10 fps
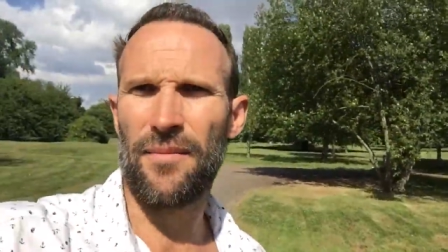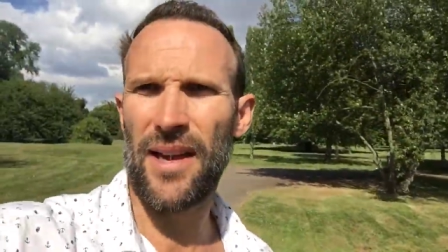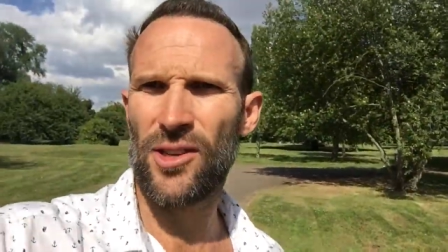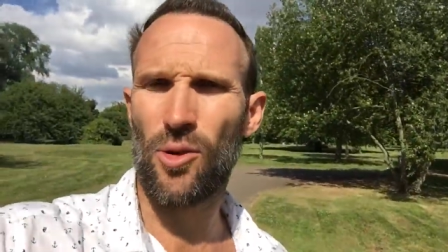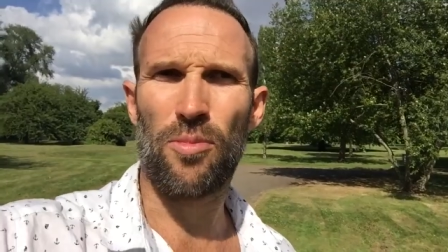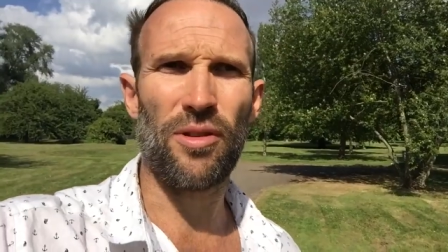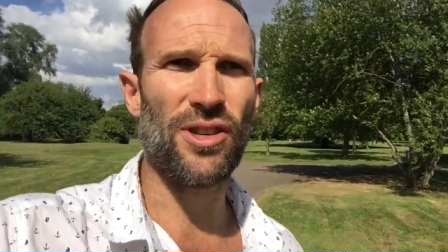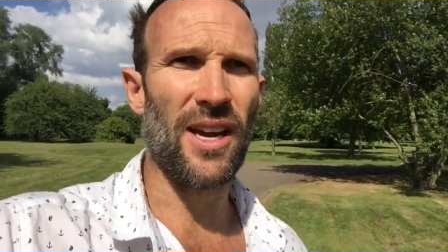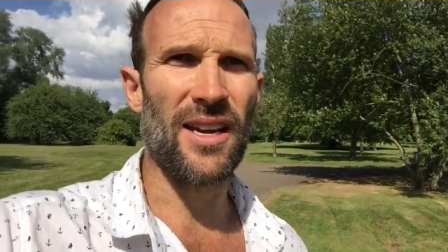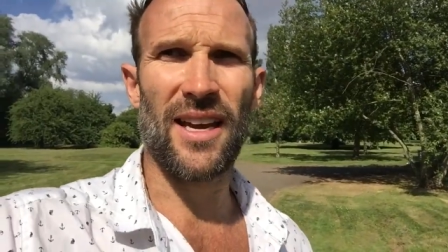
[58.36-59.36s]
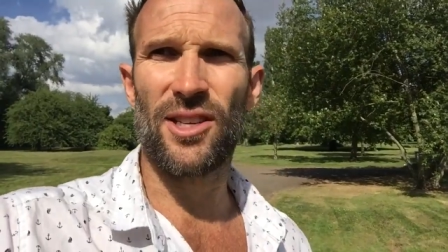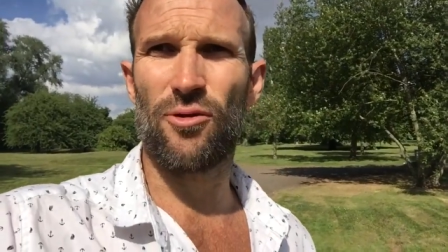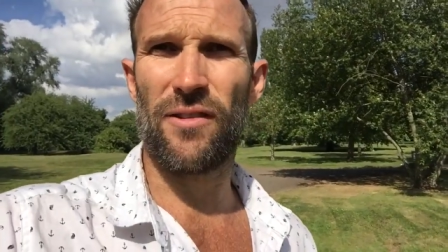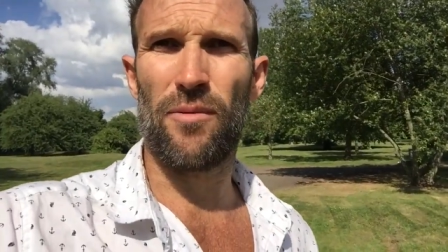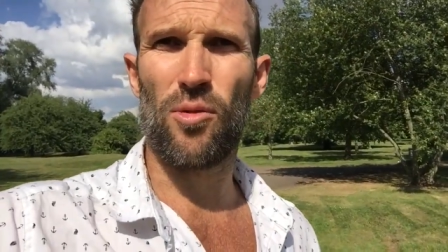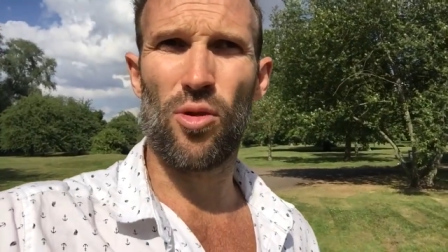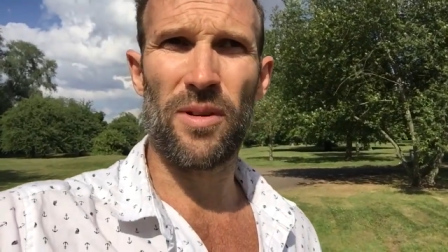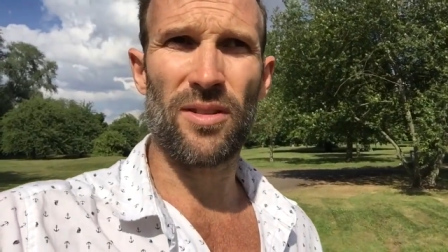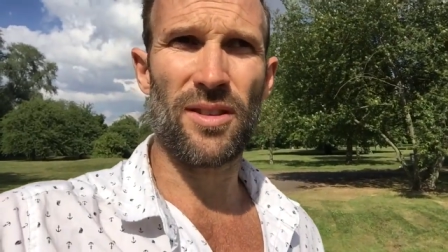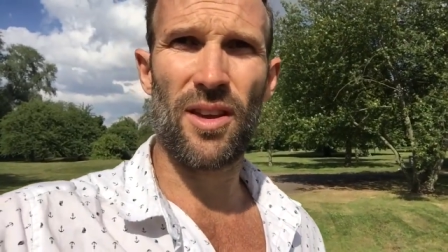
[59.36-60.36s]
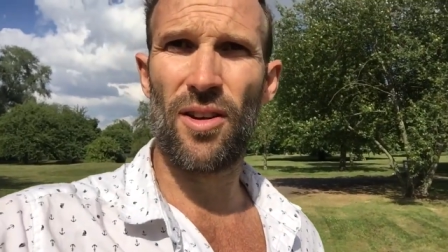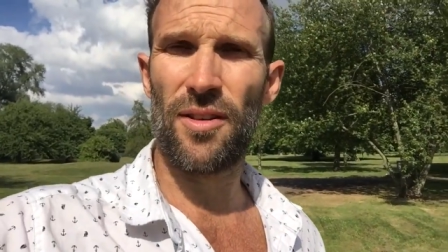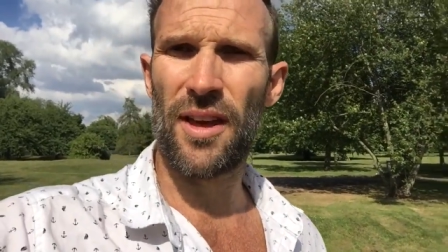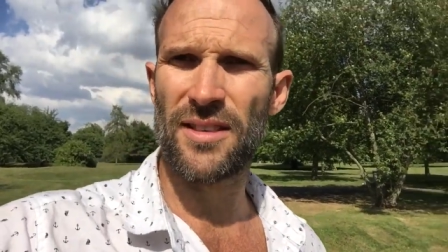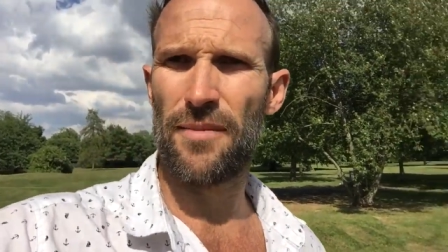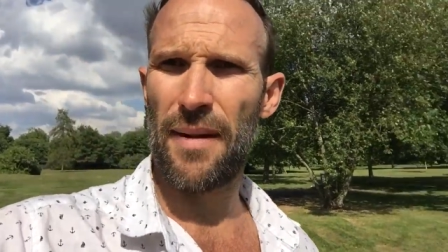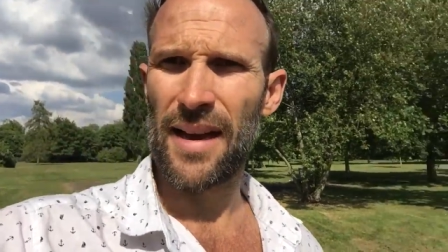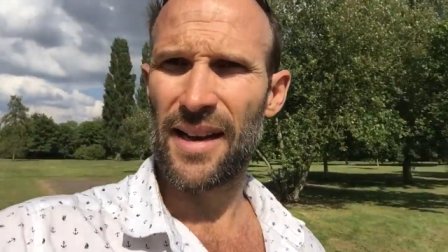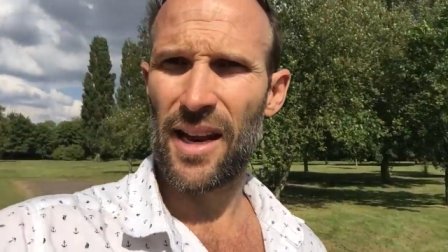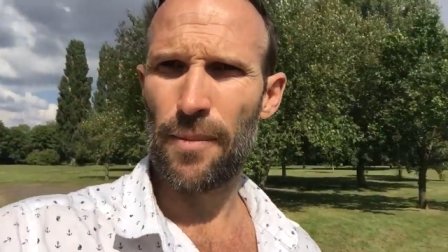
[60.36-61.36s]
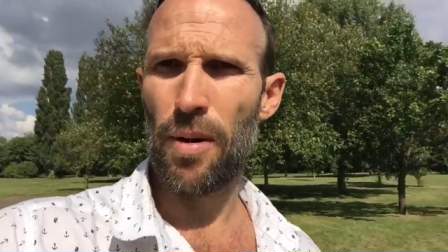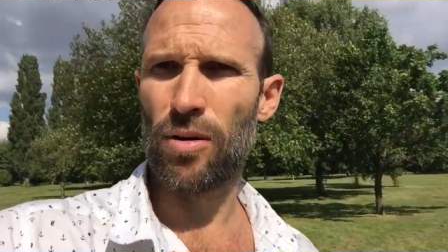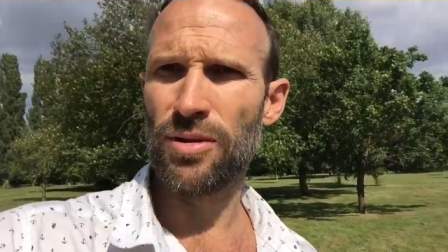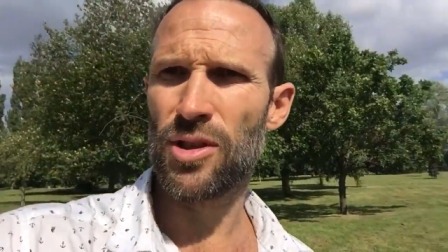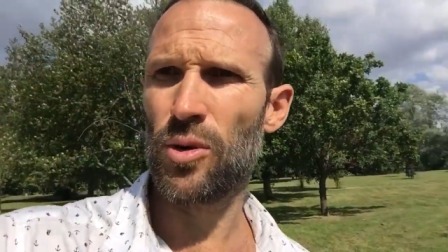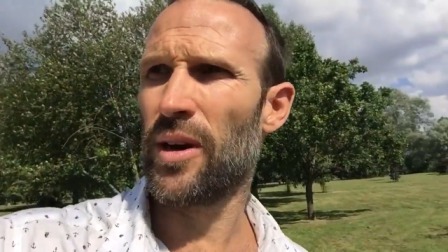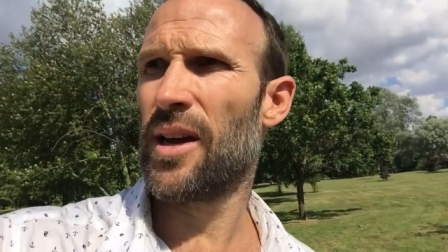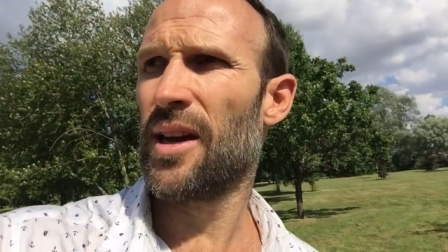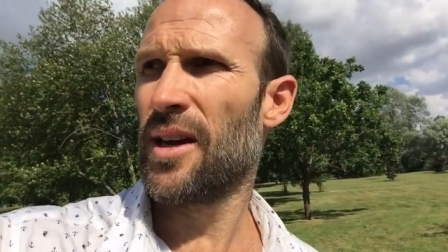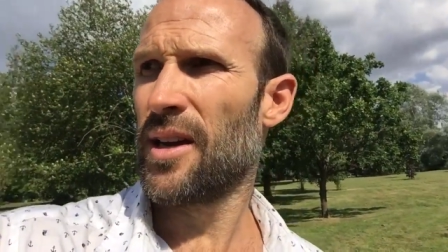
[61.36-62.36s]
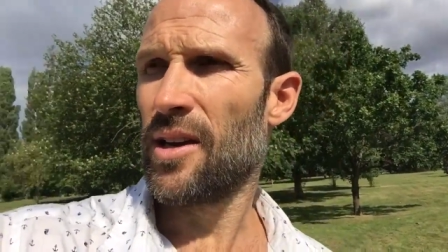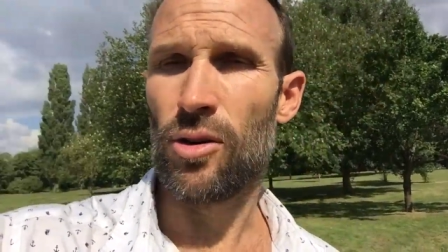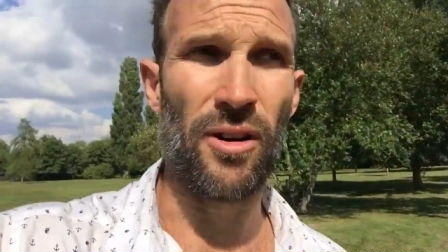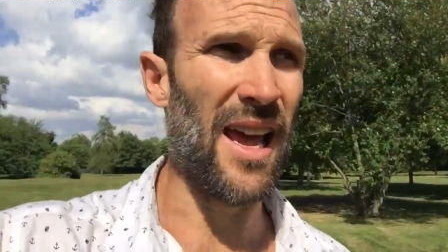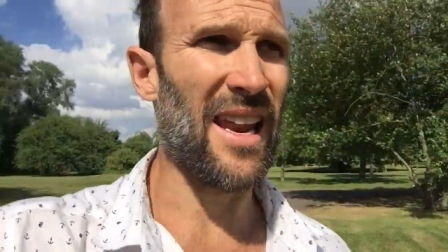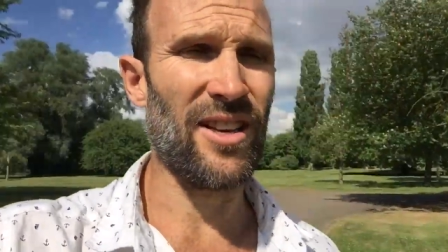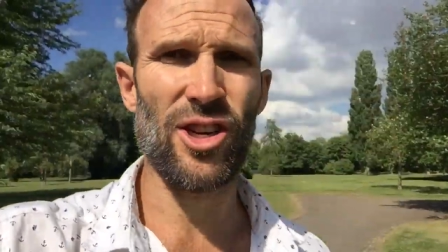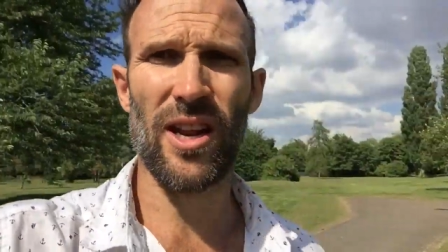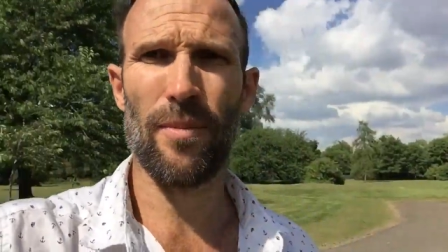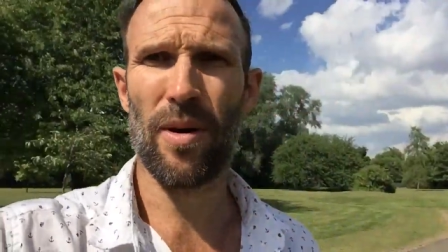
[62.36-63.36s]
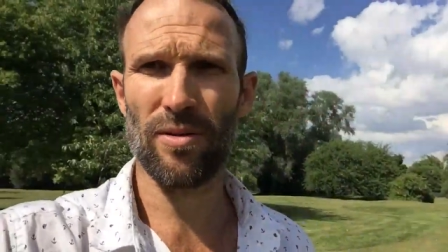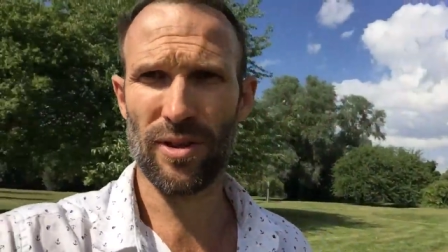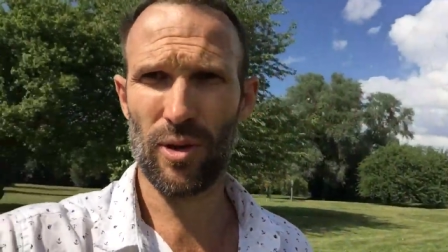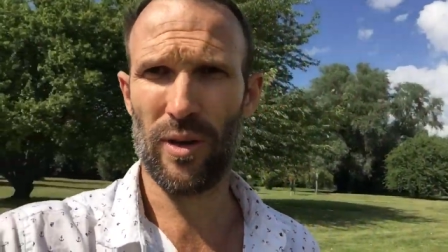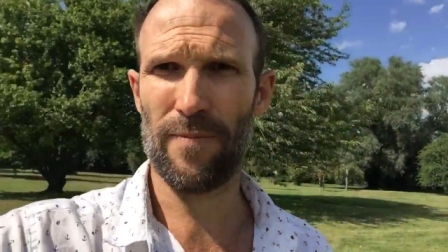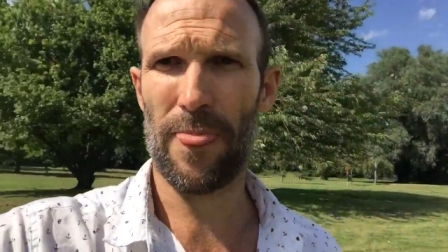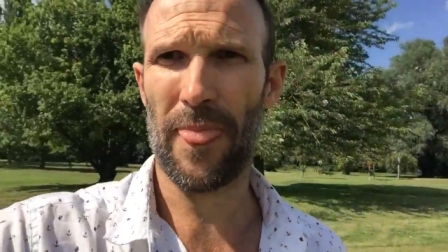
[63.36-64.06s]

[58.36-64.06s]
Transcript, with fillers: makes you appreciate nature even more, because the earth has a magnetic pulse to it, or an energetic pulse to it.